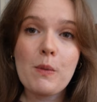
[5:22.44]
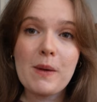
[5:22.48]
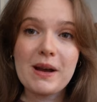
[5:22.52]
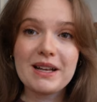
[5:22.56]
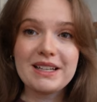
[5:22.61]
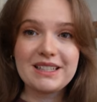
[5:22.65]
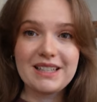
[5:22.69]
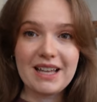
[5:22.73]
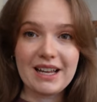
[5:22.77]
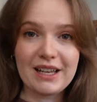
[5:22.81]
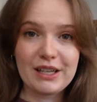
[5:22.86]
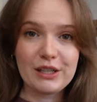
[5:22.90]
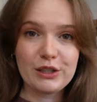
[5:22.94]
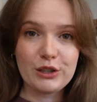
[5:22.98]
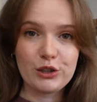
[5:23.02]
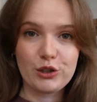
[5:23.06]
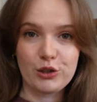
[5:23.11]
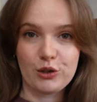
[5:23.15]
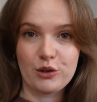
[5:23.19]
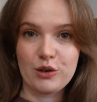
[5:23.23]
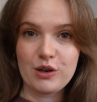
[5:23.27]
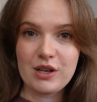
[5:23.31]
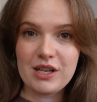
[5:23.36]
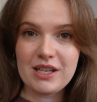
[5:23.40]
my second
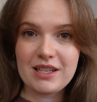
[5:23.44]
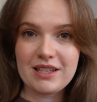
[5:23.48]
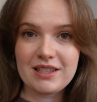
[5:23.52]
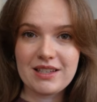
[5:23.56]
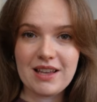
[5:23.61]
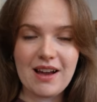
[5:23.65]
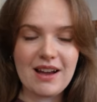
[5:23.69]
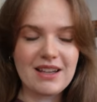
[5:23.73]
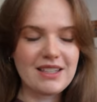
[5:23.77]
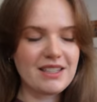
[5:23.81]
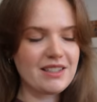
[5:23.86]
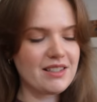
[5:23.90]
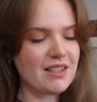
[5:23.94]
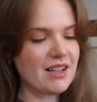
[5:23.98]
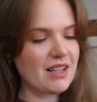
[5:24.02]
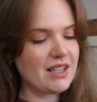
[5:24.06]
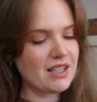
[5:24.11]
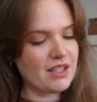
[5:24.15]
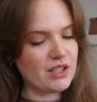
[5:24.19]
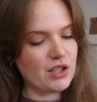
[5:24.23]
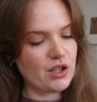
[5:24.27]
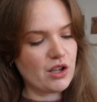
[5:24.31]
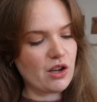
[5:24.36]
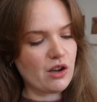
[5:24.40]
choice, I
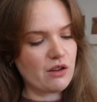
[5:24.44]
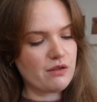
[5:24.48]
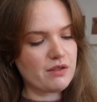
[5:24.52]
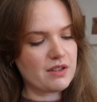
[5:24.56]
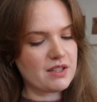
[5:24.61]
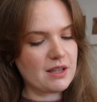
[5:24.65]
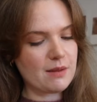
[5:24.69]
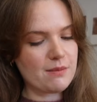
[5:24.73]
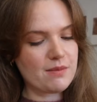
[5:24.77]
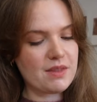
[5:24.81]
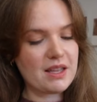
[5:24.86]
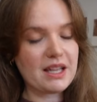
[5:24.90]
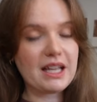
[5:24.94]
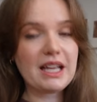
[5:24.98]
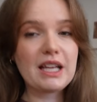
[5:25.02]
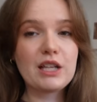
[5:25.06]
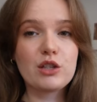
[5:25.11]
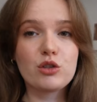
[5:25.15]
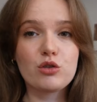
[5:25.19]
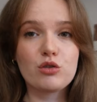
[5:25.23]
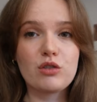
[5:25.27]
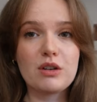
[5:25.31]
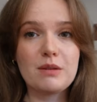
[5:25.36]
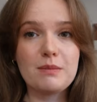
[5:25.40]
decided to go for something
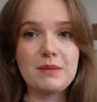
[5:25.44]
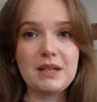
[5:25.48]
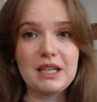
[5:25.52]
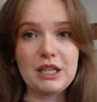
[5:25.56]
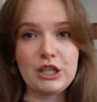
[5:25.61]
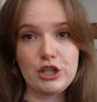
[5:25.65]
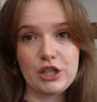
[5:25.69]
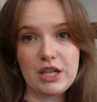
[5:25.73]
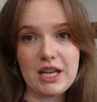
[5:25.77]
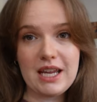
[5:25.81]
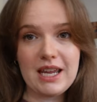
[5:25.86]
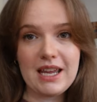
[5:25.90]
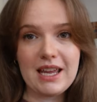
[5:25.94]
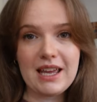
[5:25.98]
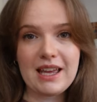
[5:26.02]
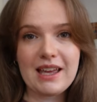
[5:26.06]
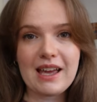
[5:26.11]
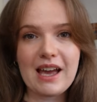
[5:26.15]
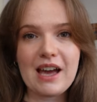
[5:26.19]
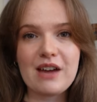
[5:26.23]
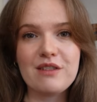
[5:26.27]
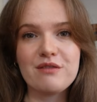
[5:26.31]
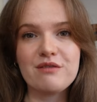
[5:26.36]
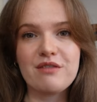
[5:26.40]
extremely
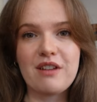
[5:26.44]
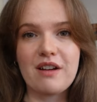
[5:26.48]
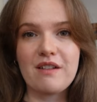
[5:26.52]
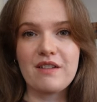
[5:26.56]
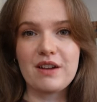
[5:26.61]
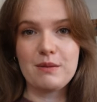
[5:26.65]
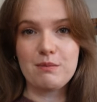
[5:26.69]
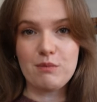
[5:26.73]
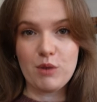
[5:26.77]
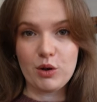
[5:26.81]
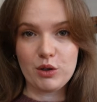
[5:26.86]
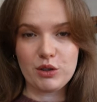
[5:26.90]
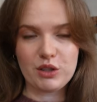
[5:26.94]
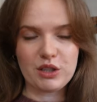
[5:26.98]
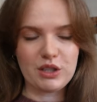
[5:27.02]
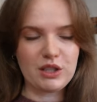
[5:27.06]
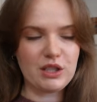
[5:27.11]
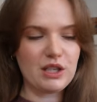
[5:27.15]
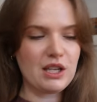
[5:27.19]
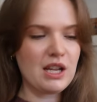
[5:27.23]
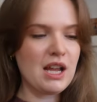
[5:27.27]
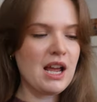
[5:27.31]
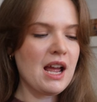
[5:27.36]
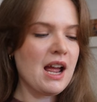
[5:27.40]
chic and very
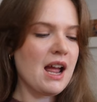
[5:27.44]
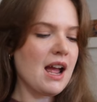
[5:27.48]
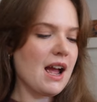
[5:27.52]
modern.